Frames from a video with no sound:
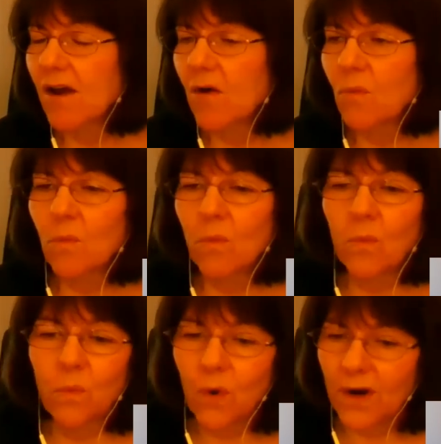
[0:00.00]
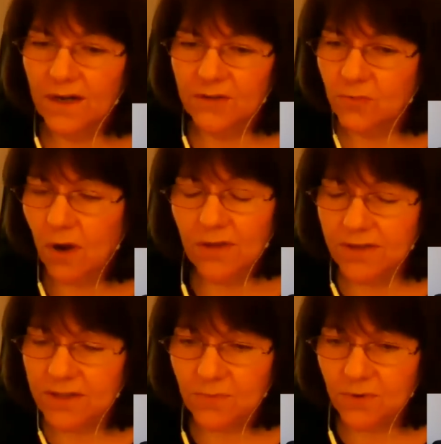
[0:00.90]
what do all
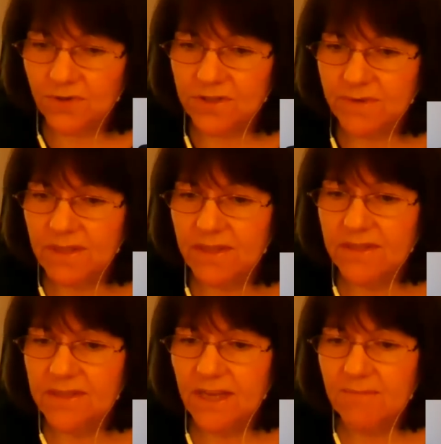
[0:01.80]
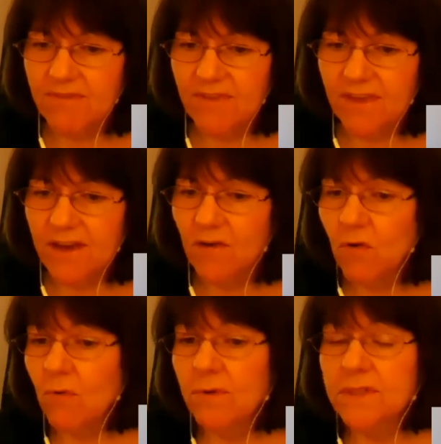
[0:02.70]
these words mean the same thing,
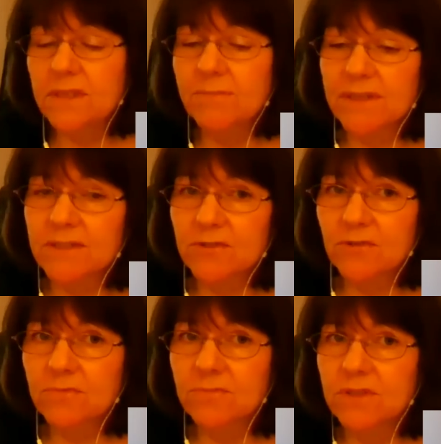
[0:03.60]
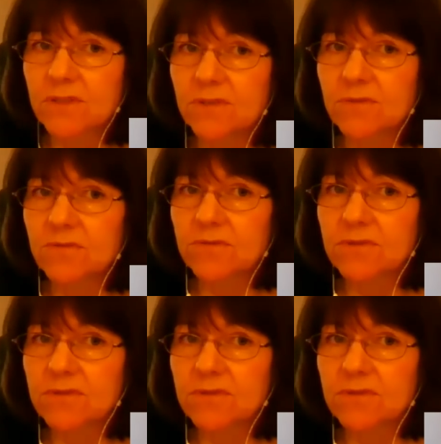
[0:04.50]
or what's the best term to use?